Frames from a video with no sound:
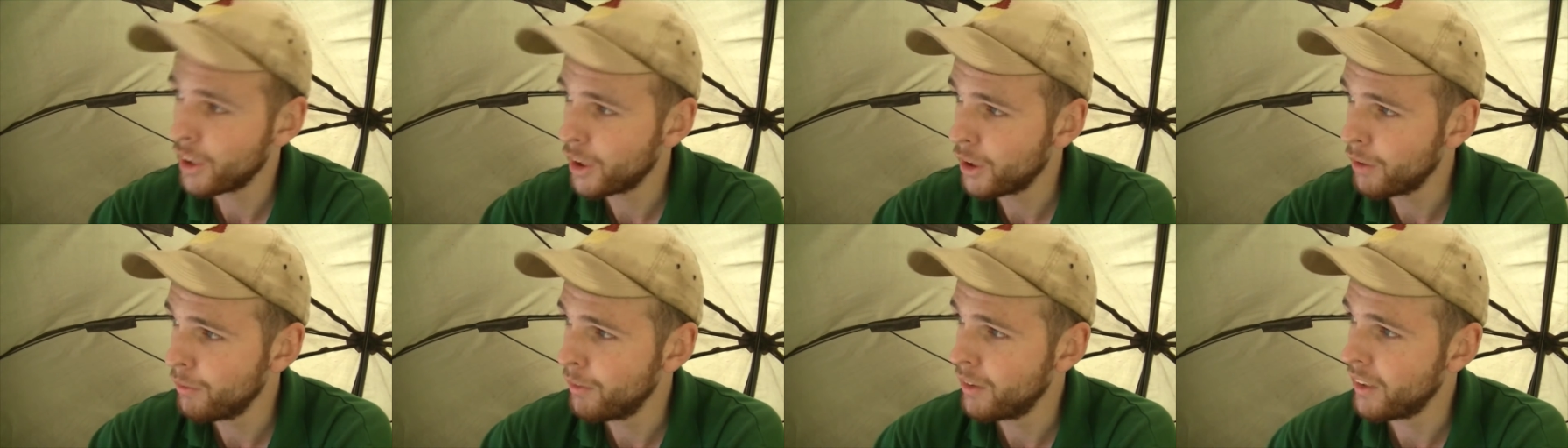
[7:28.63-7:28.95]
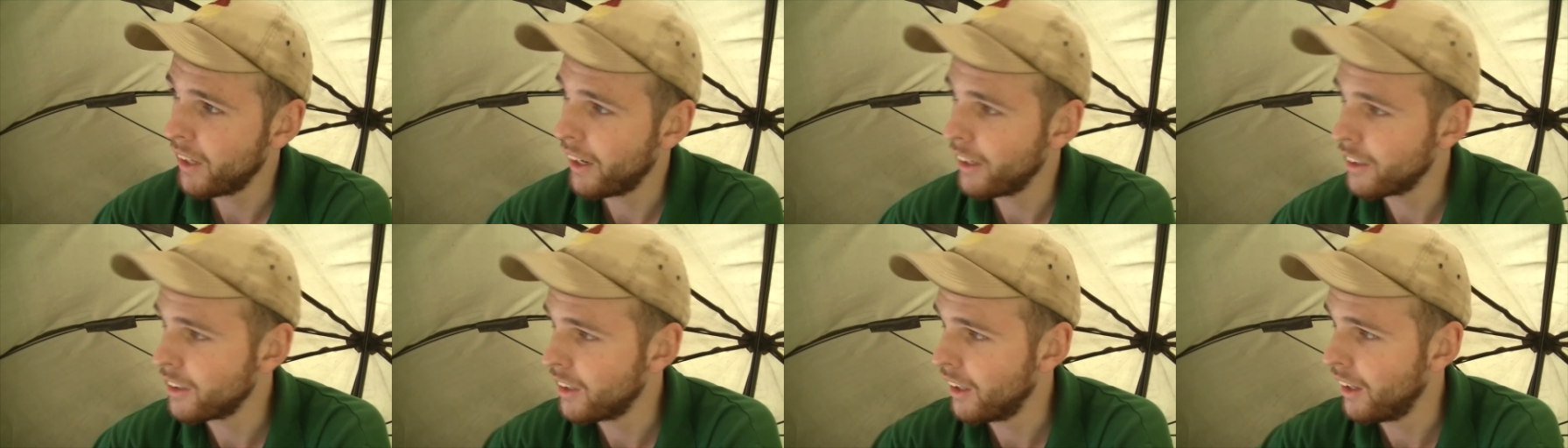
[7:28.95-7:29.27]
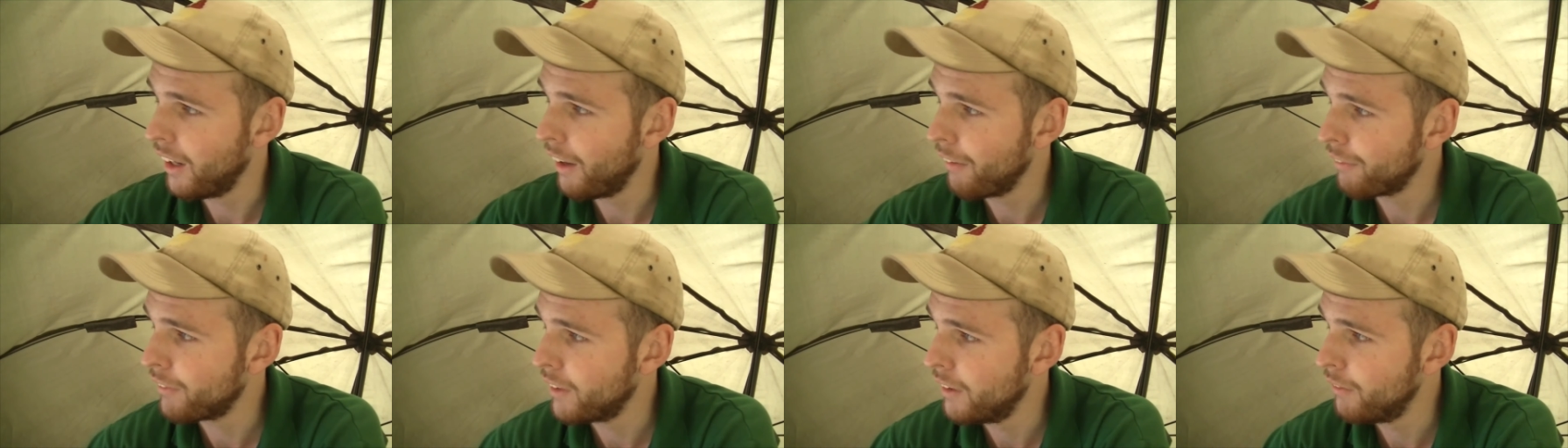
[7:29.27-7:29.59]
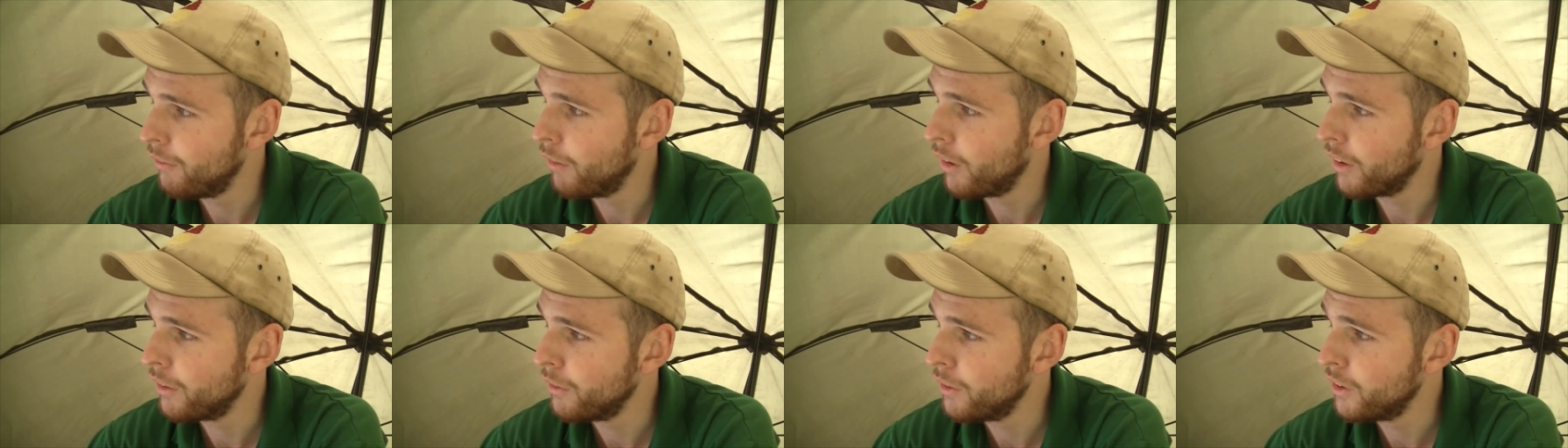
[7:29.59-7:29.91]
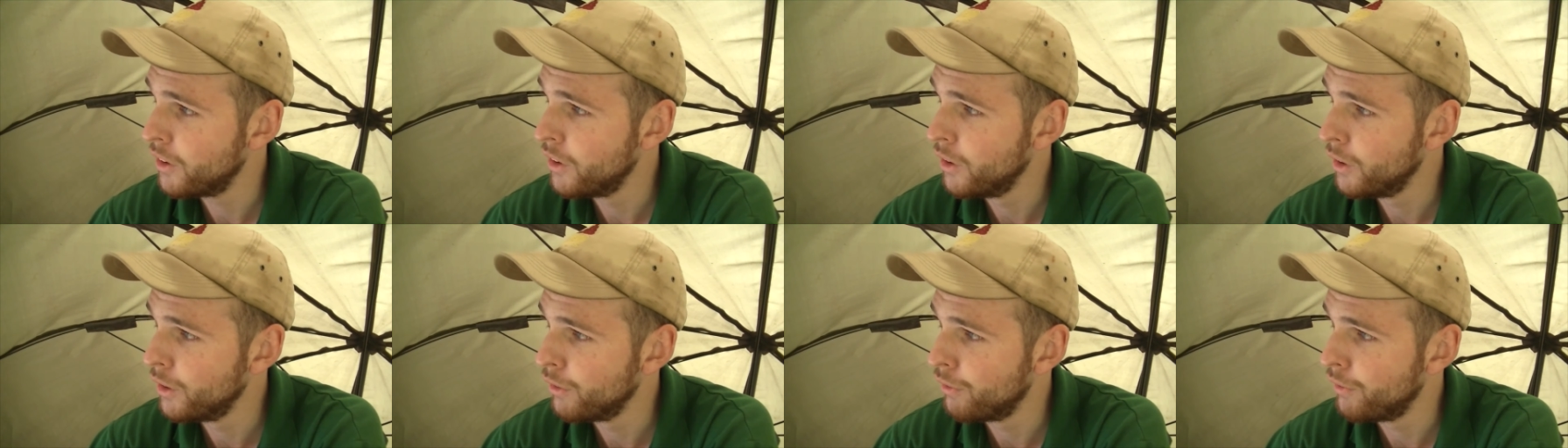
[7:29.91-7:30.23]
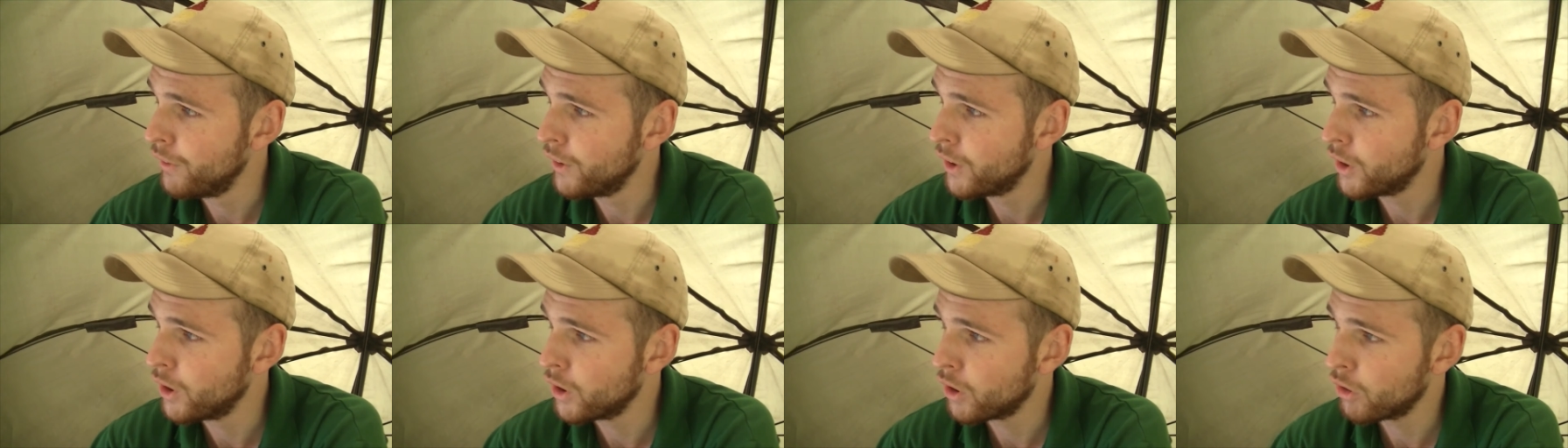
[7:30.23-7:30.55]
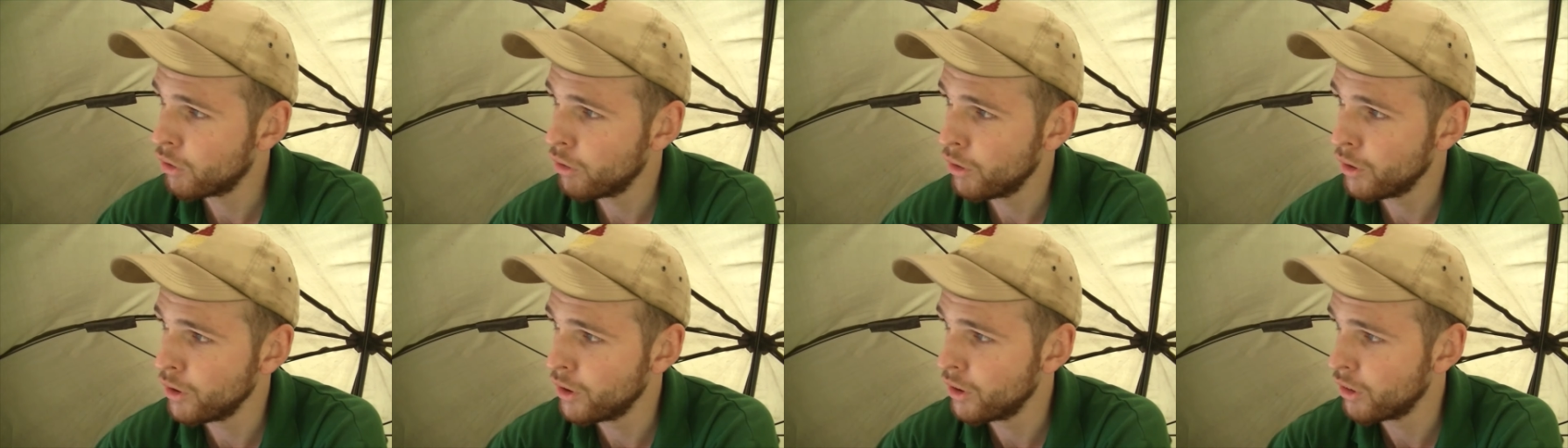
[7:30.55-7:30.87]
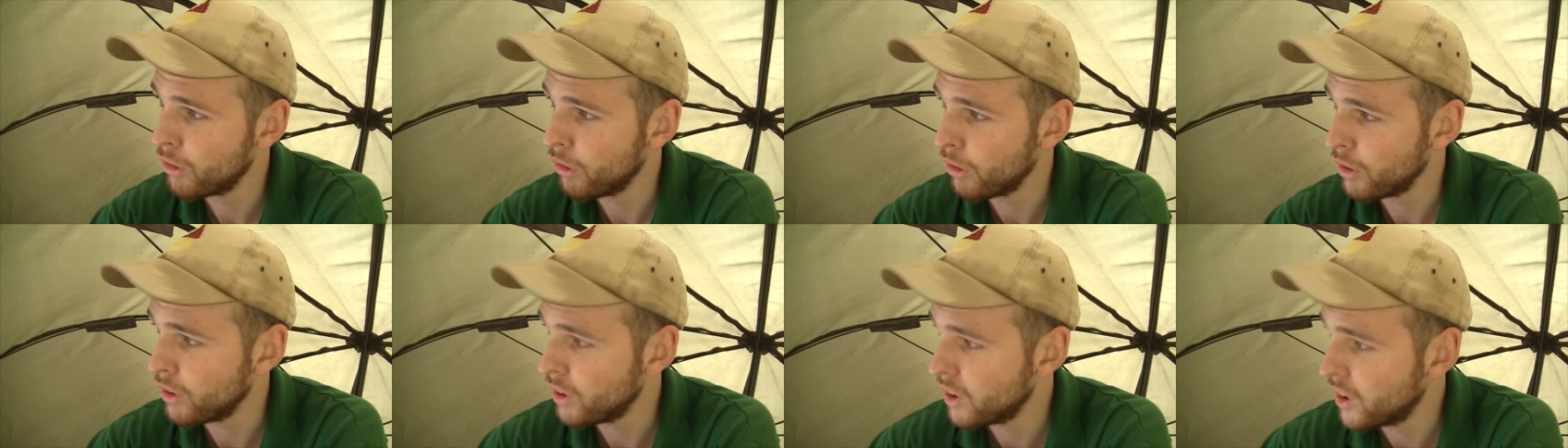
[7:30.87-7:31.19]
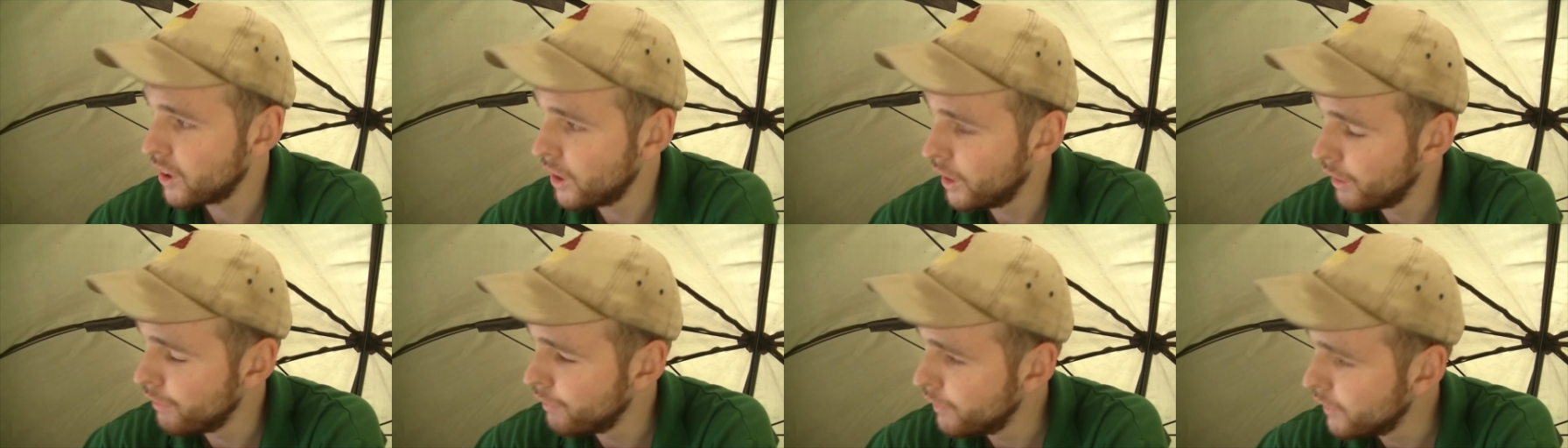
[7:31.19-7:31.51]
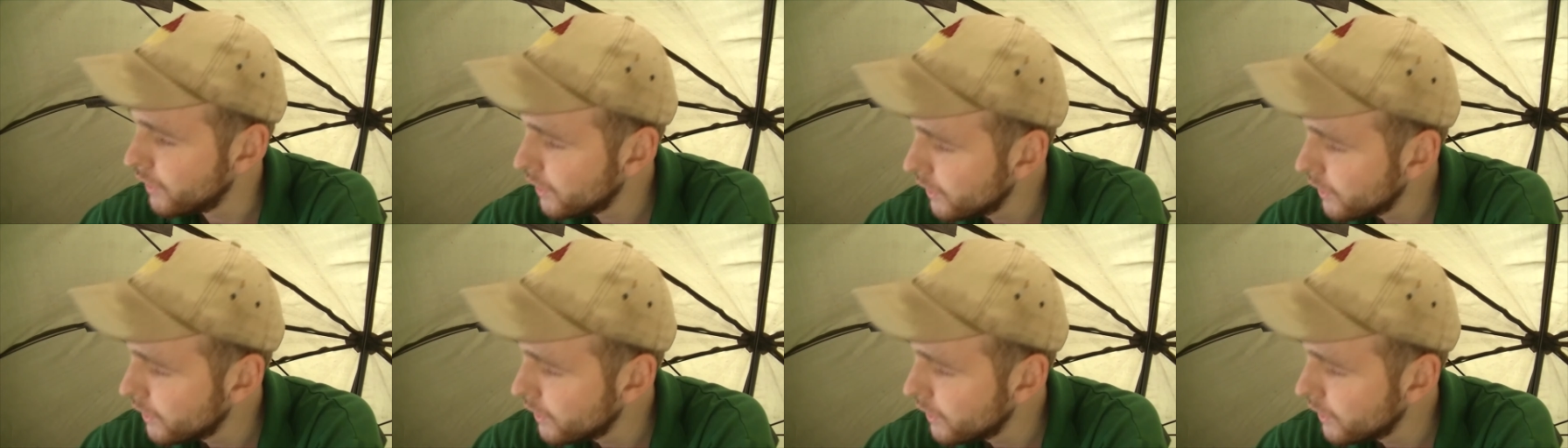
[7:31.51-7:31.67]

coming down to the left hand rod, there's another fish just cruising across the surface,